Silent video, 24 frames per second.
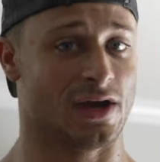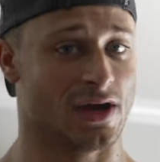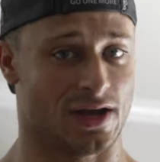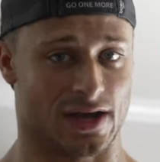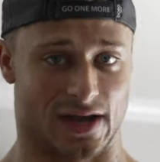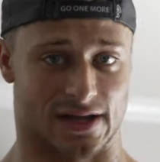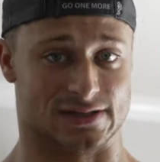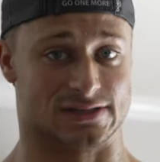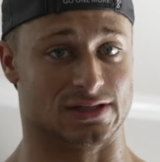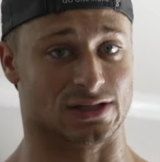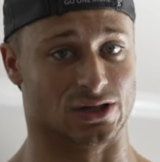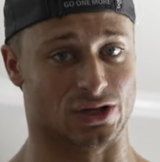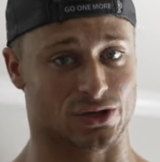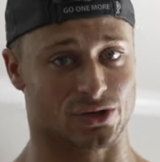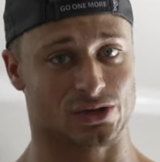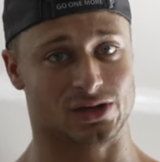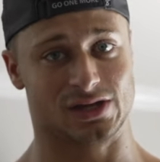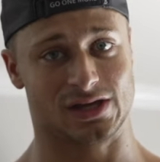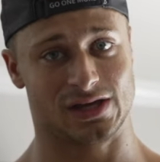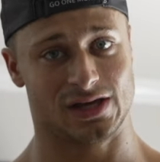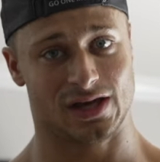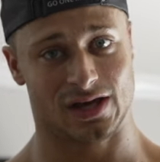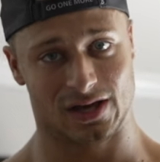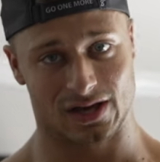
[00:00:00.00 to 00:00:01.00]
It's
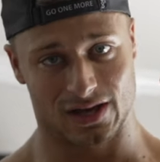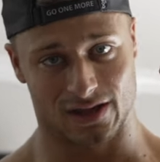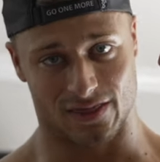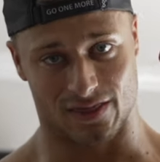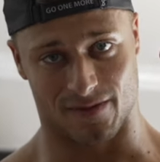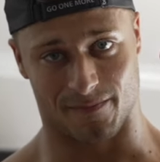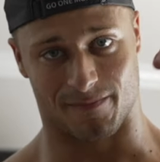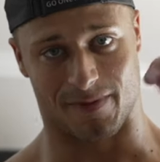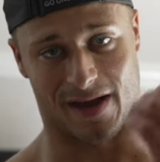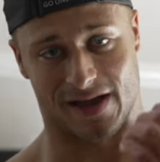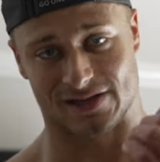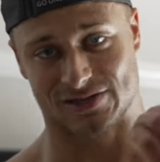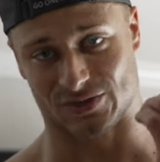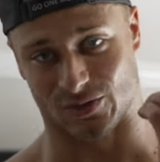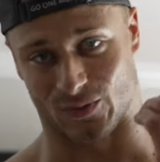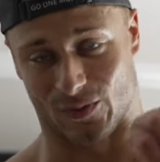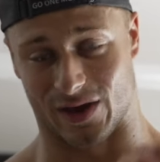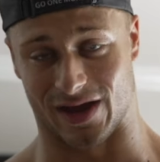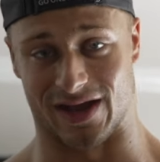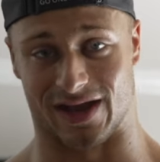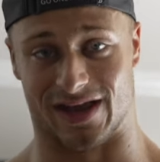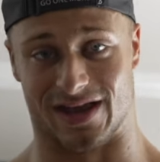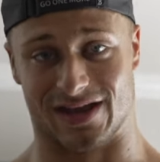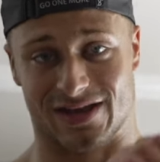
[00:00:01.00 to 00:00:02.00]
literally the best
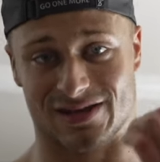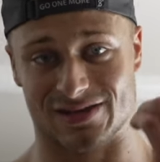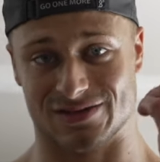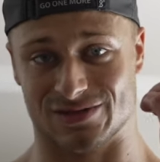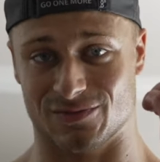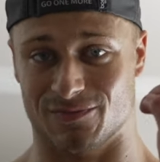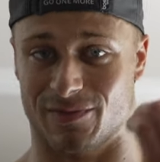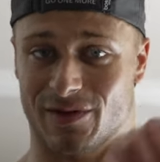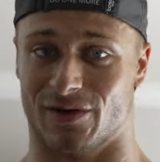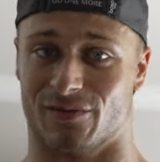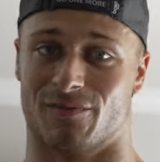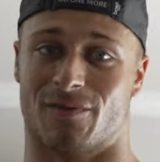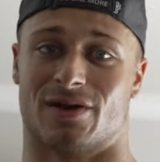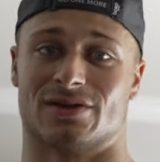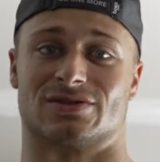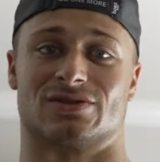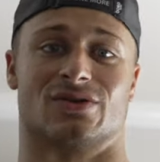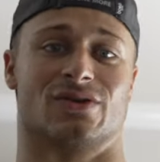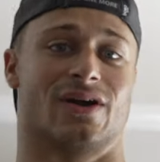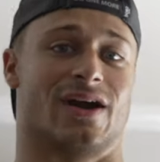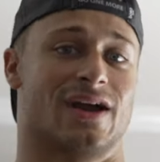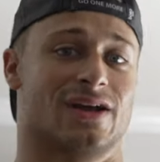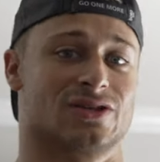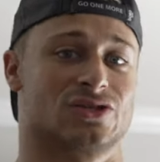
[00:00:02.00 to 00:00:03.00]
way to build
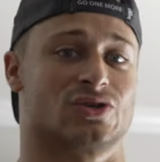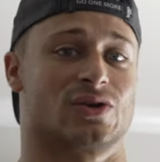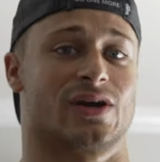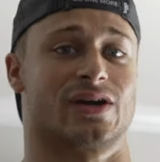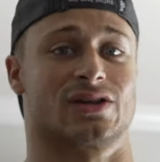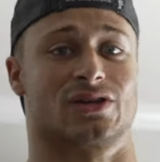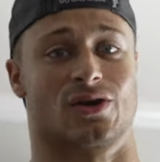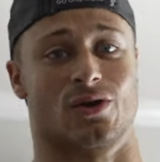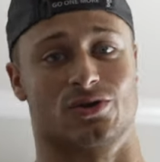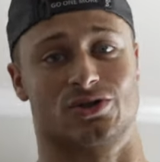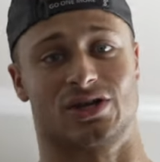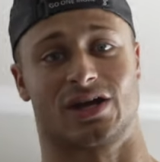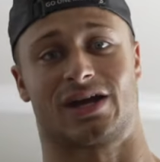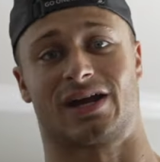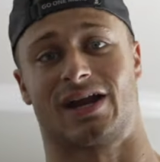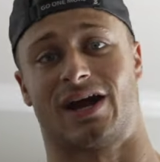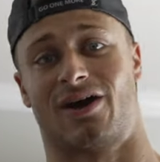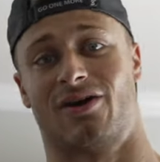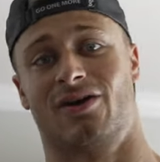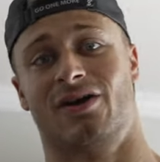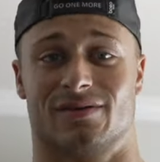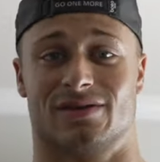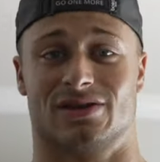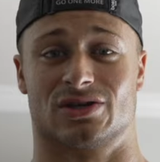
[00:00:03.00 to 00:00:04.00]
muscle and strength. Go check it
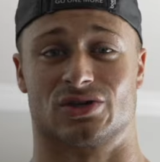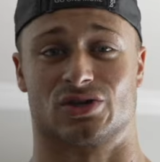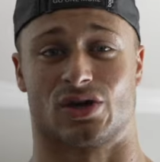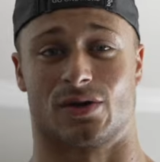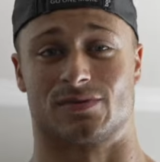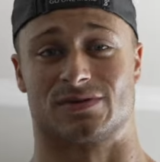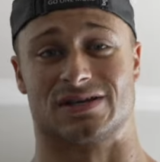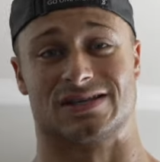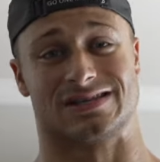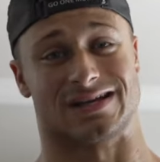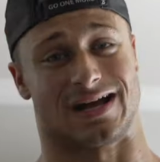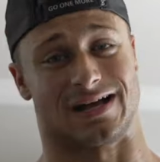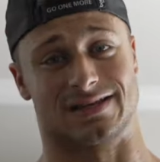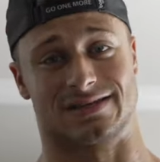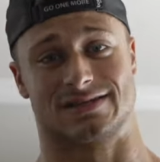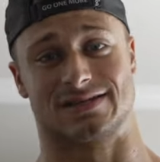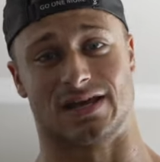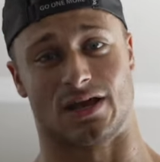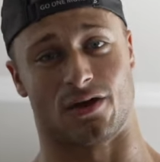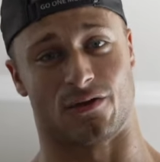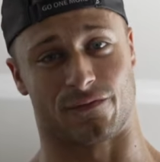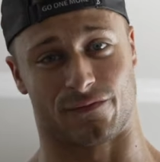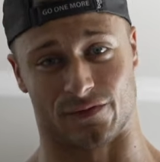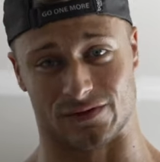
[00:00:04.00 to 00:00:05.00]
out in the description. It's on
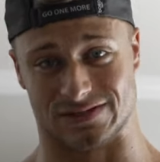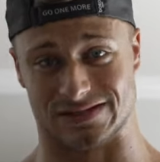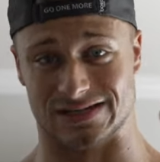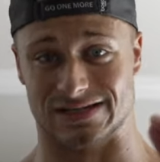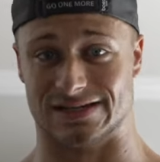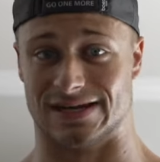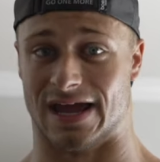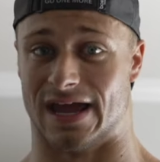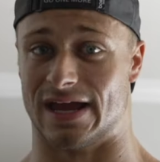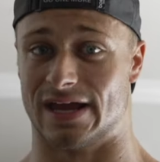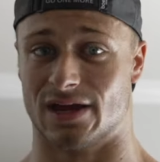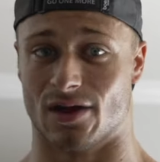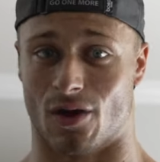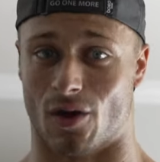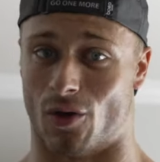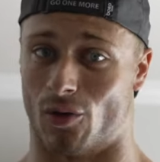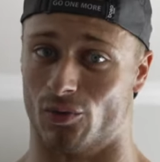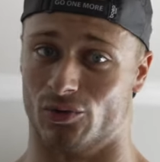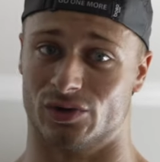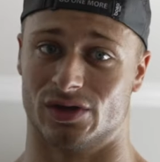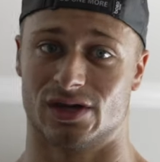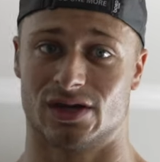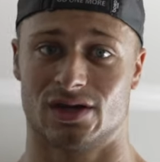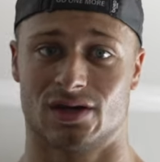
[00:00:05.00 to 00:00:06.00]
sale for today
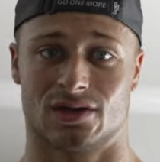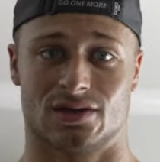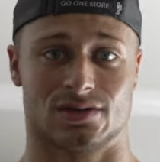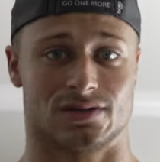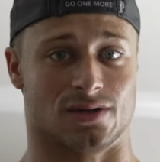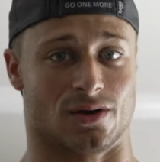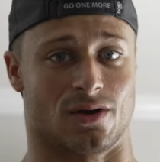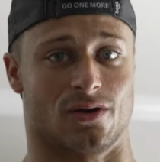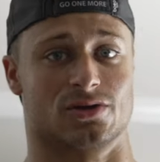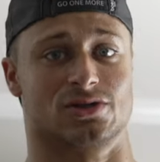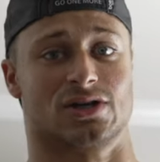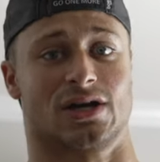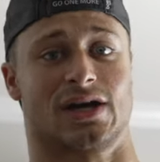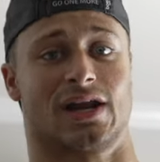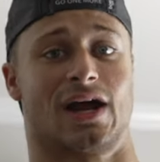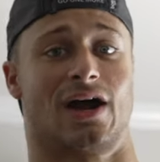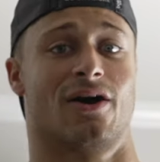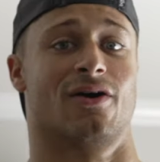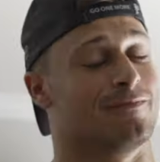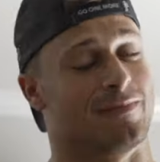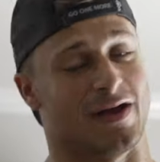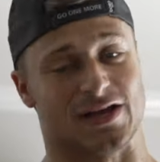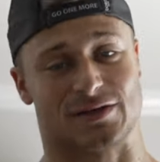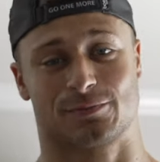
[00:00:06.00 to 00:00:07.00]
only, so go check it
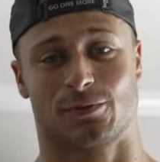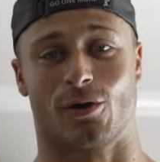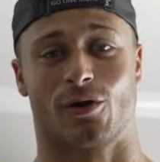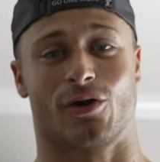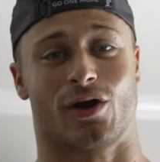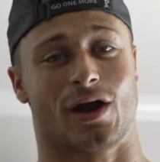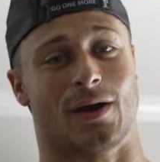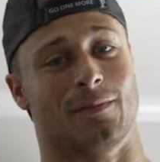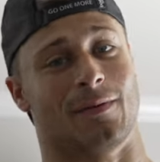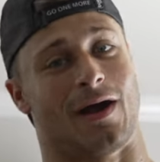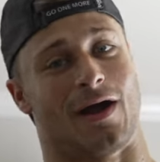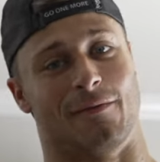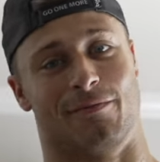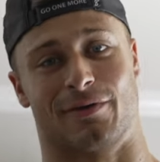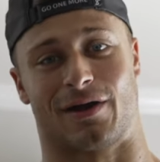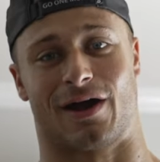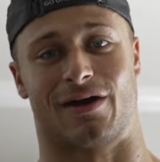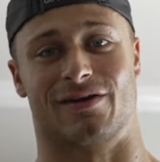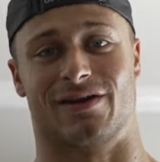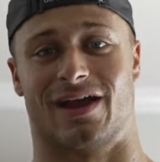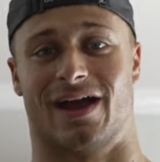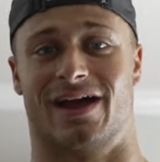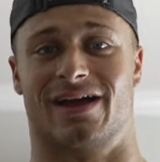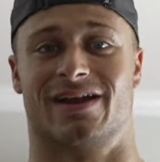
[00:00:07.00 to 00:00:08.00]
out. Best program I put
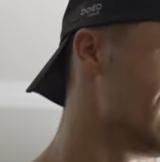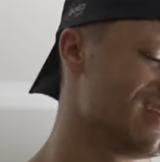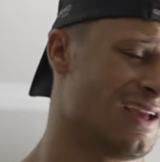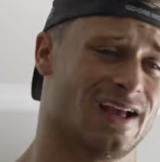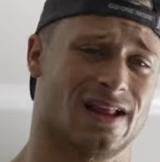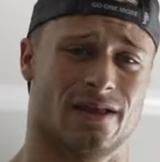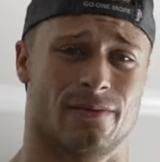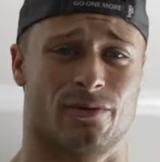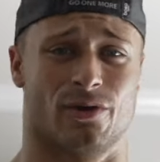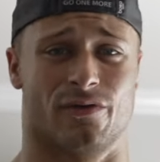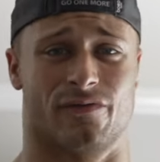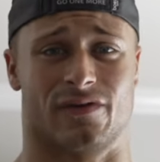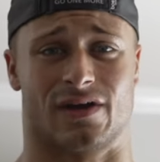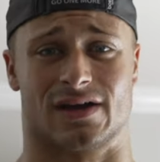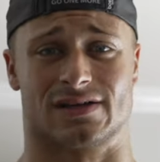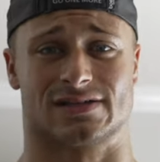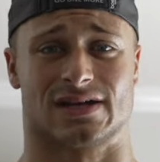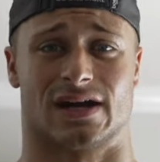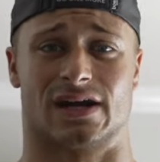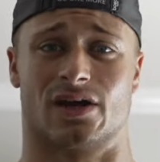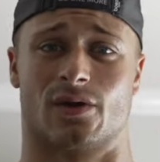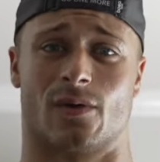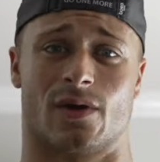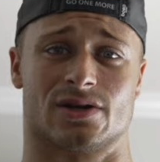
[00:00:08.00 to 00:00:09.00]
out yet. Yeah, let me know if you guys
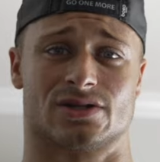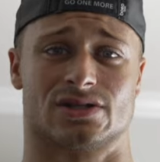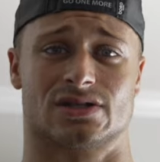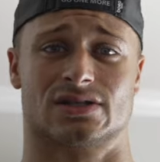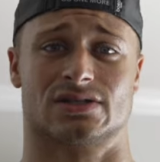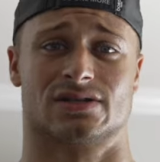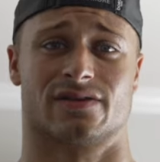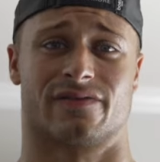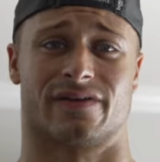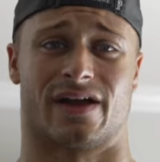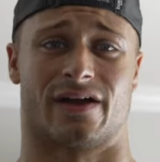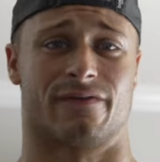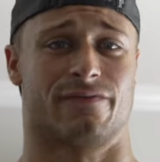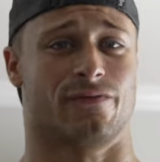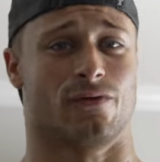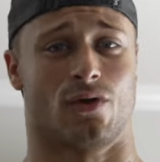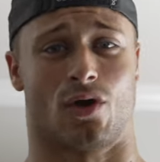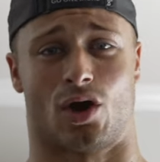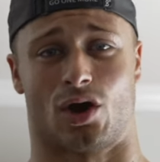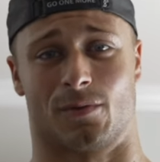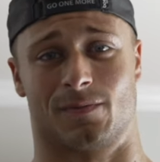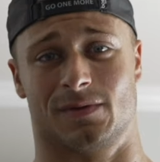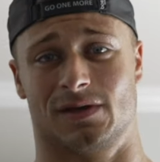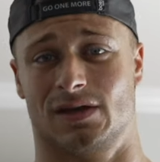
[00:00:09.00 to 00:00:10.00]
got any questions. If you have full
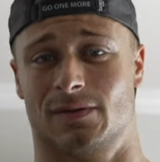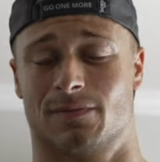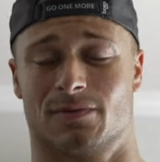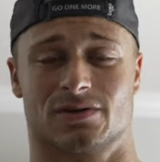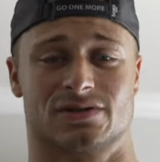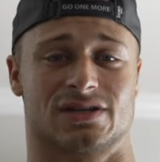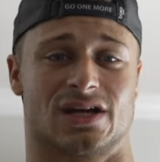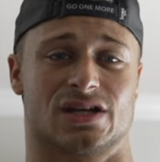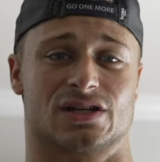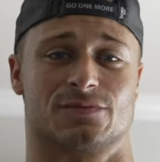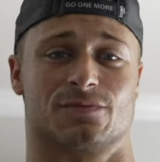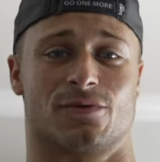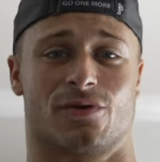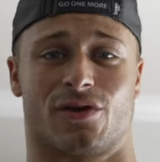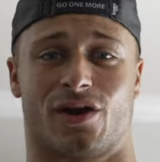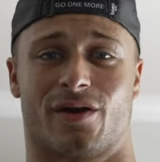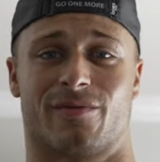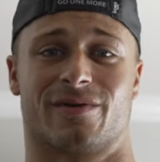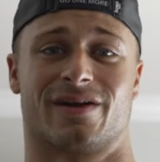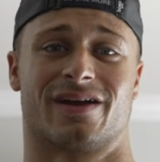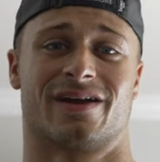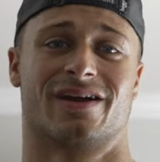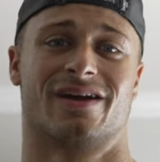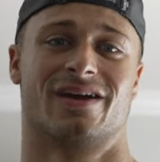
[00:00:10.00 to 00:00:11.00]
RPE percentage
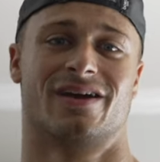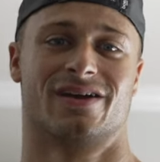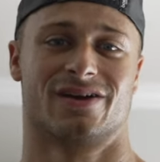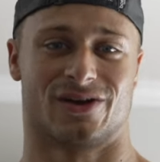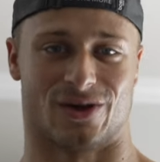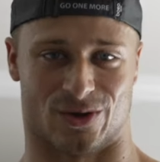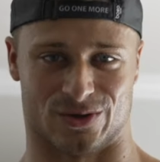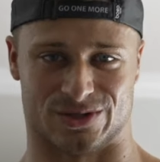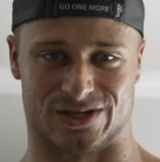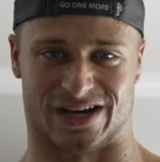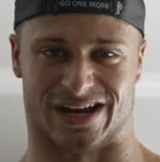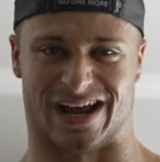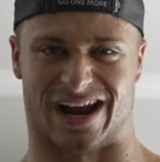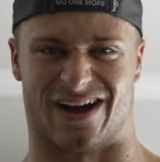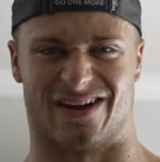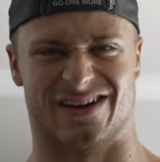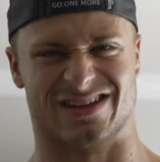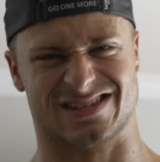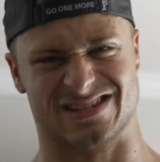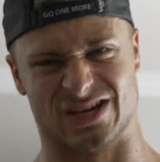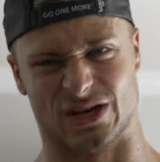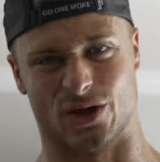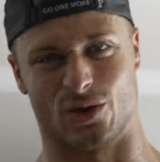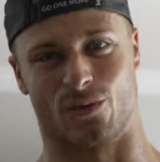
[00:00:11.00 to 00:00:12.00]
programming, go check it out.
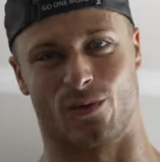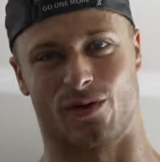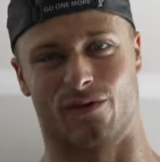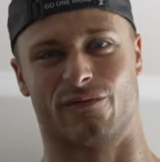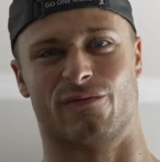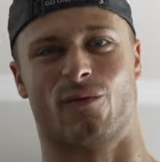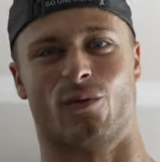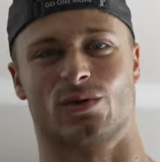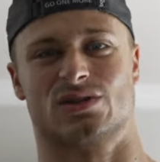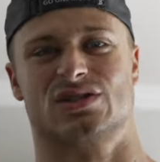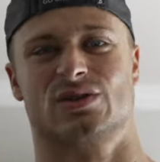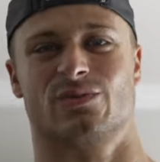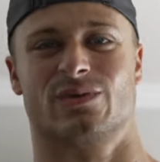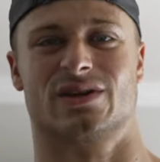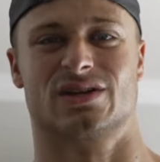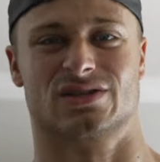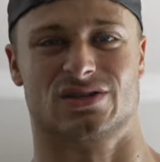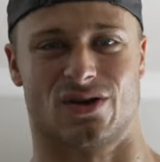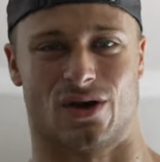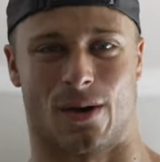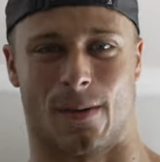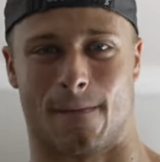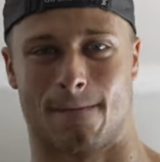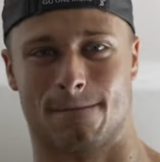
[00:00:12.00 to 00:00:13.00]
It's a good one. 14 weeks
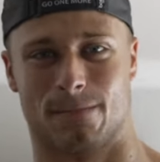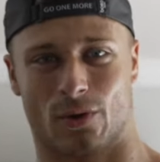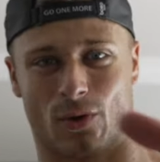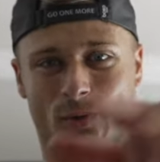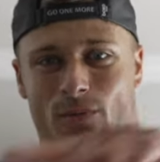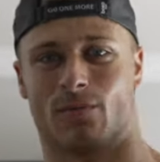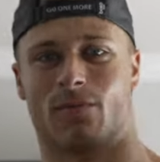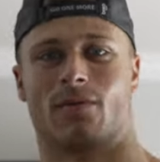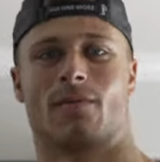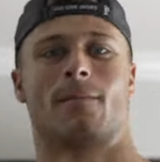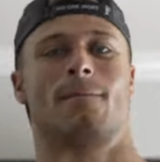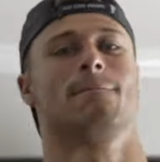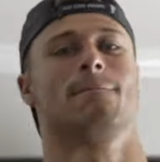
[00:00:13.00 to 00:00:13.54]
long. Boom.